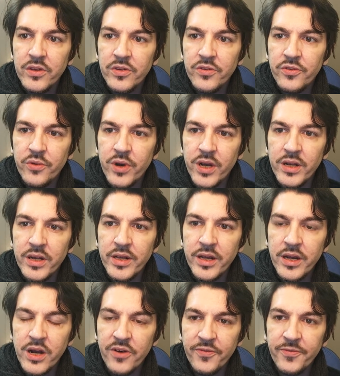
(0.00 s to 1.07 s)
to early
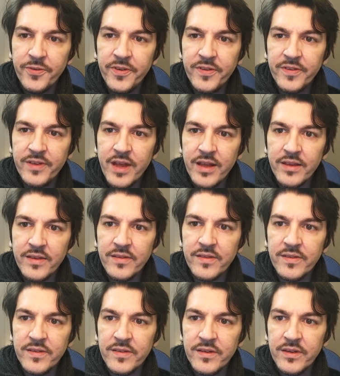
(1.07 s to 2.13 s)
coffee
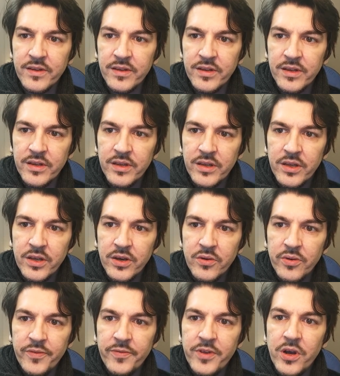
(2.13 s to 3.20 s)
stands.
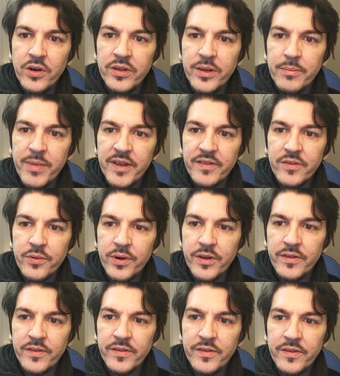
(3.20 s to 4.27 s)
With the other
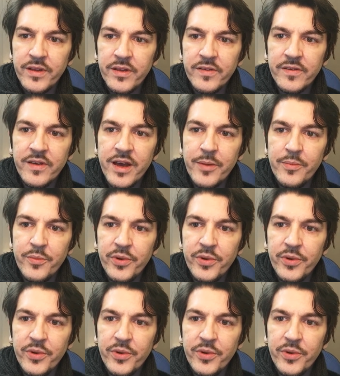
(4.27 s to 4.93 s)
masquerades, the time